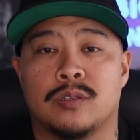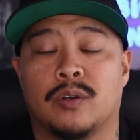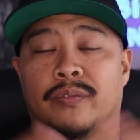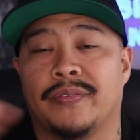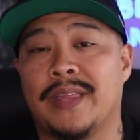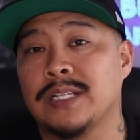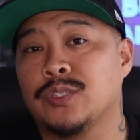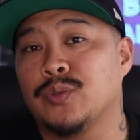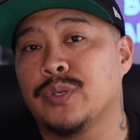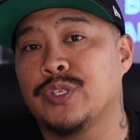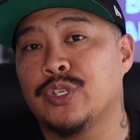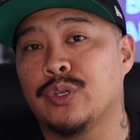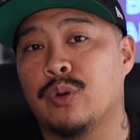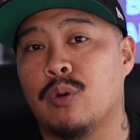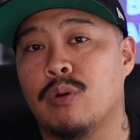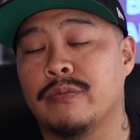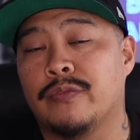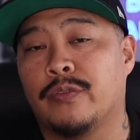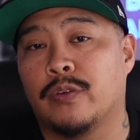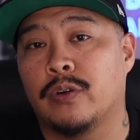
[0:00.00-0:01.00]
So if that's what you're
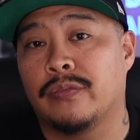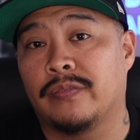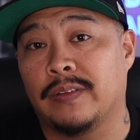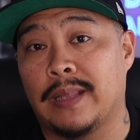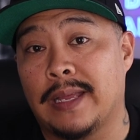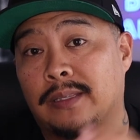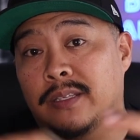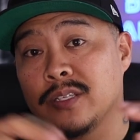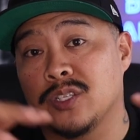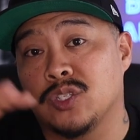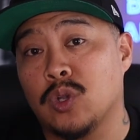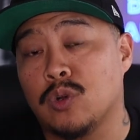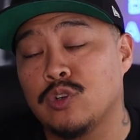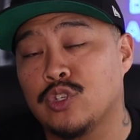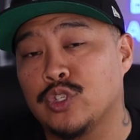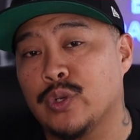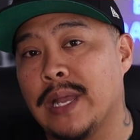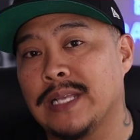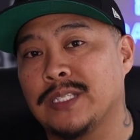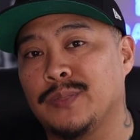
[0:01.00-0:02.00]
going for, for like the
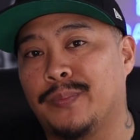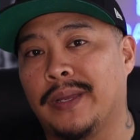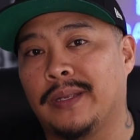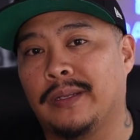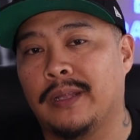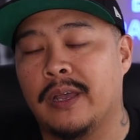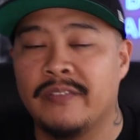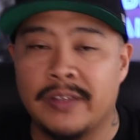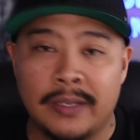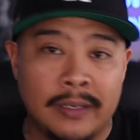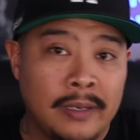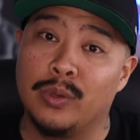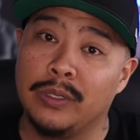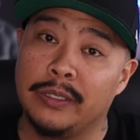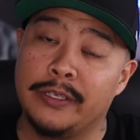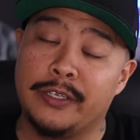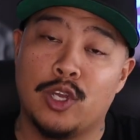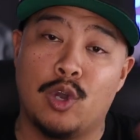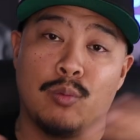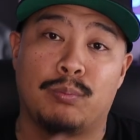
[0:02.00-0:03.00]
social aspect of it,
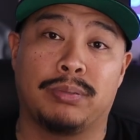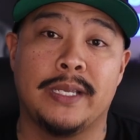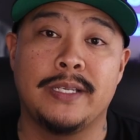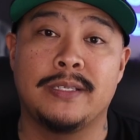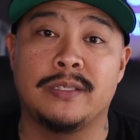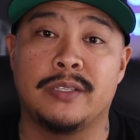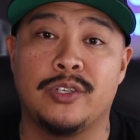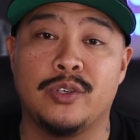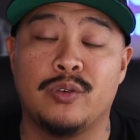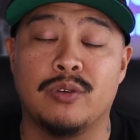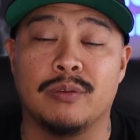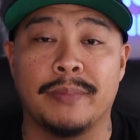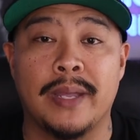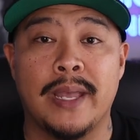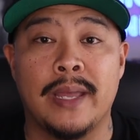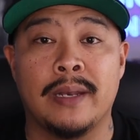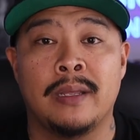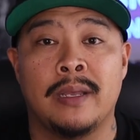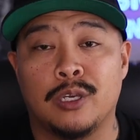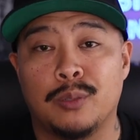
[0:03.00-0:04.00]
really dope place to do it,
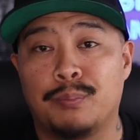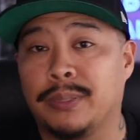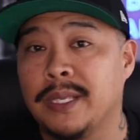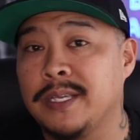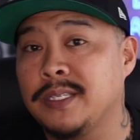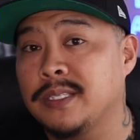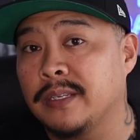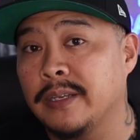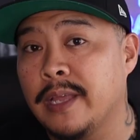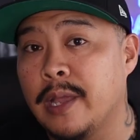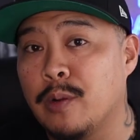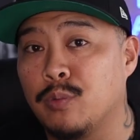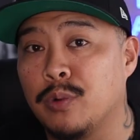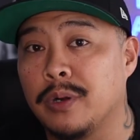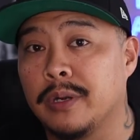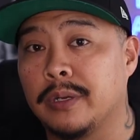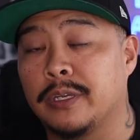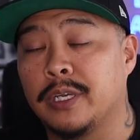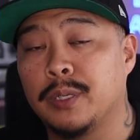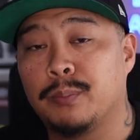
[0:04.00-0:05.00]
man. Good place to
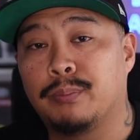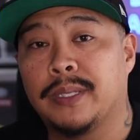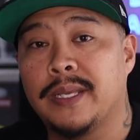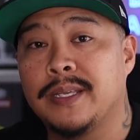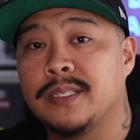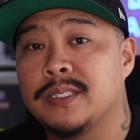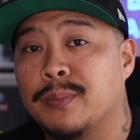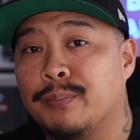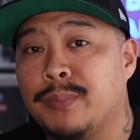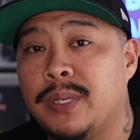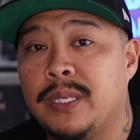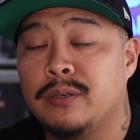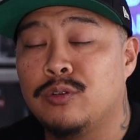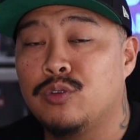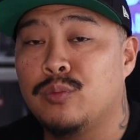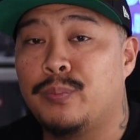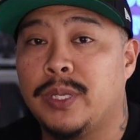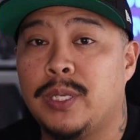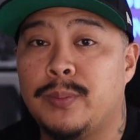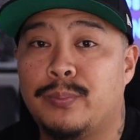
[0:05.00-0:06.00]
network, good place to meet
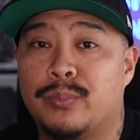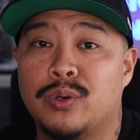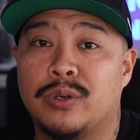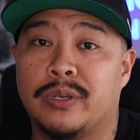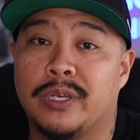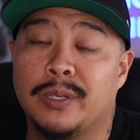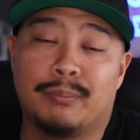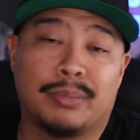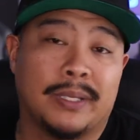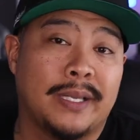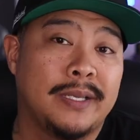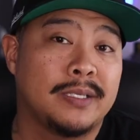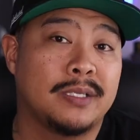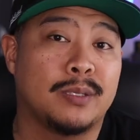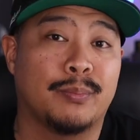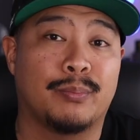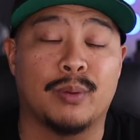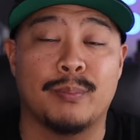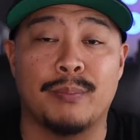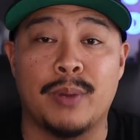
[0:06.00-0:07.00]
new people, good place
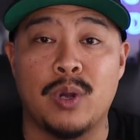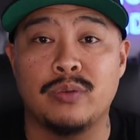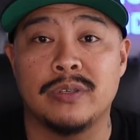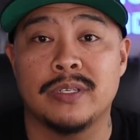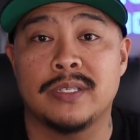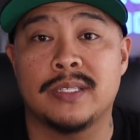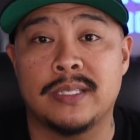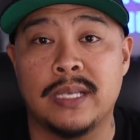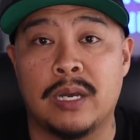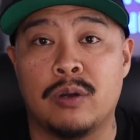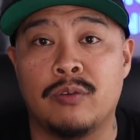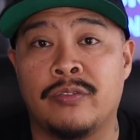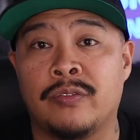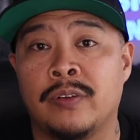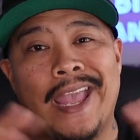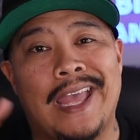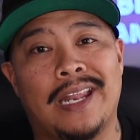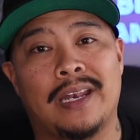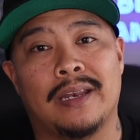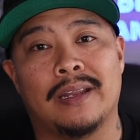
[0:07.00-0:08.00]
to promote yourself.
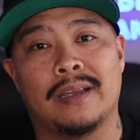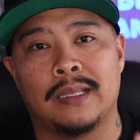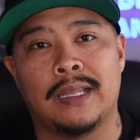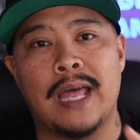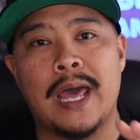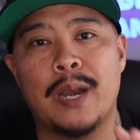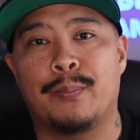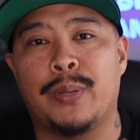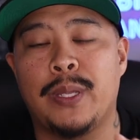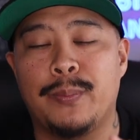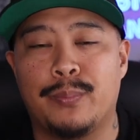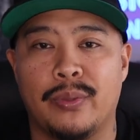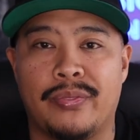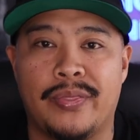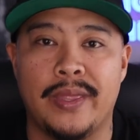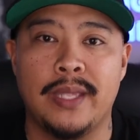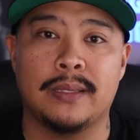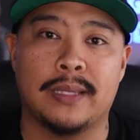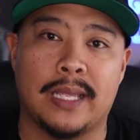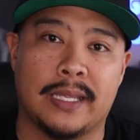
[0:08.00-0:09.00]
And a lot of people
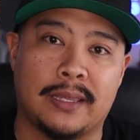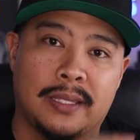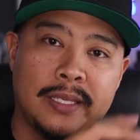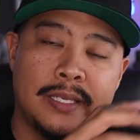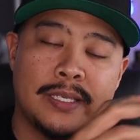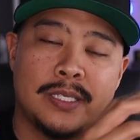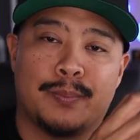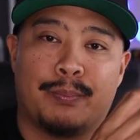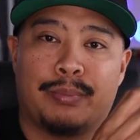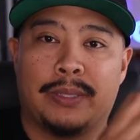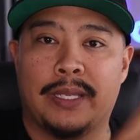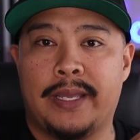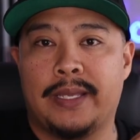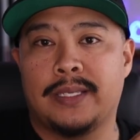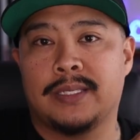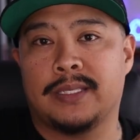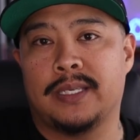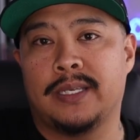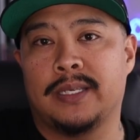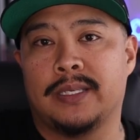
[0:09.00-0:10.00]
think that this
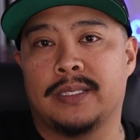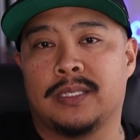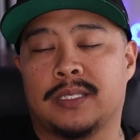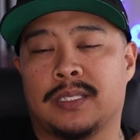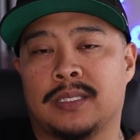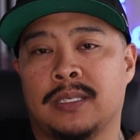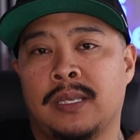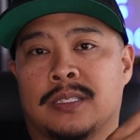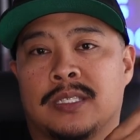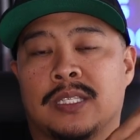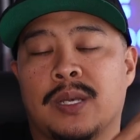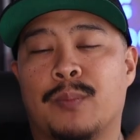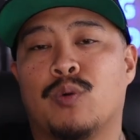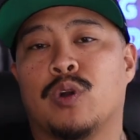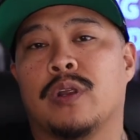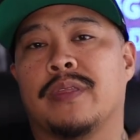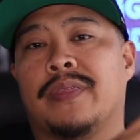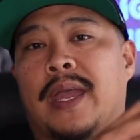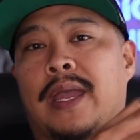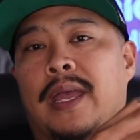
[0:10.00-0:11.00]
place is
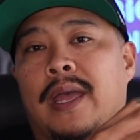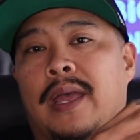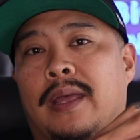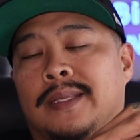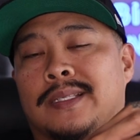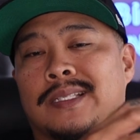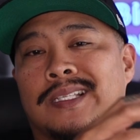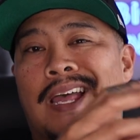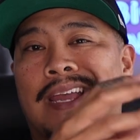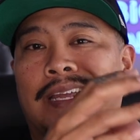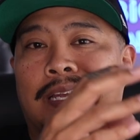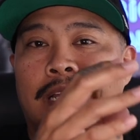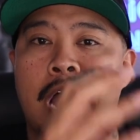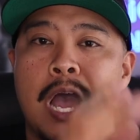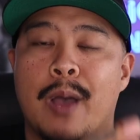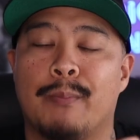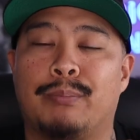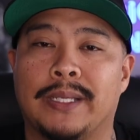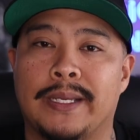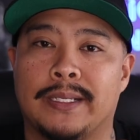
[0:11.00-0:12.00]
somewhere that it's like
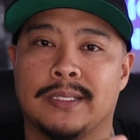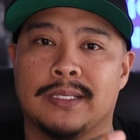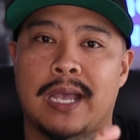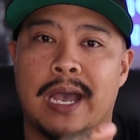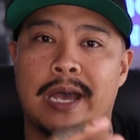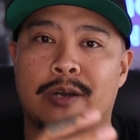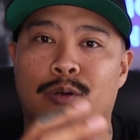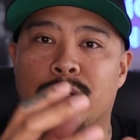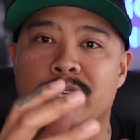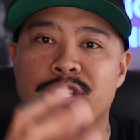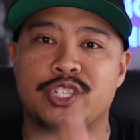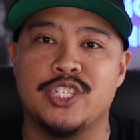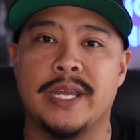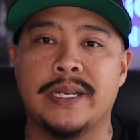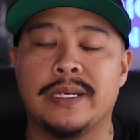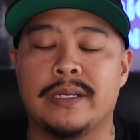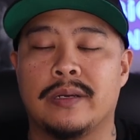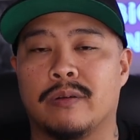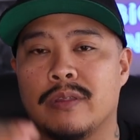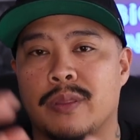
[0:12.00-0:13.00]
ComplexCon or
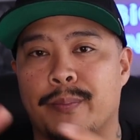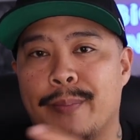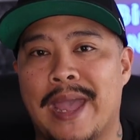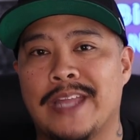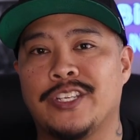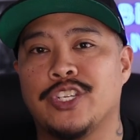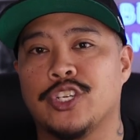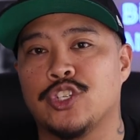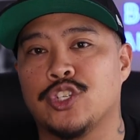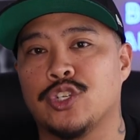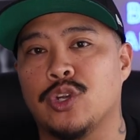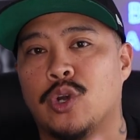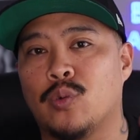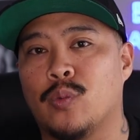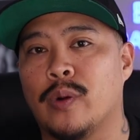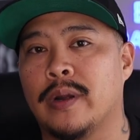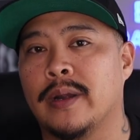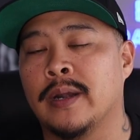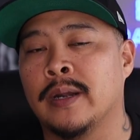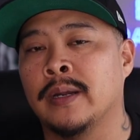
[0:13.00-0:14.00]
Agenda or the Magic Show
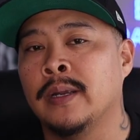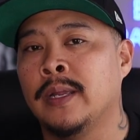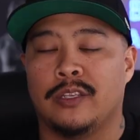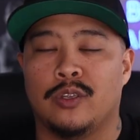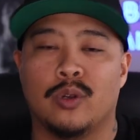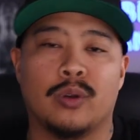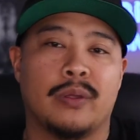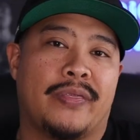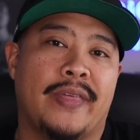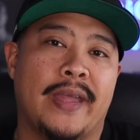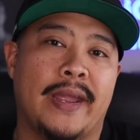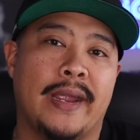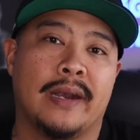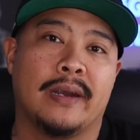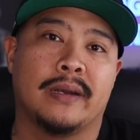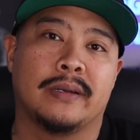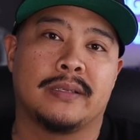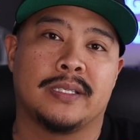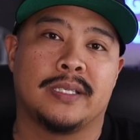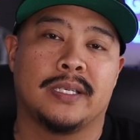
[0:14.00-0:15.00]
where you're there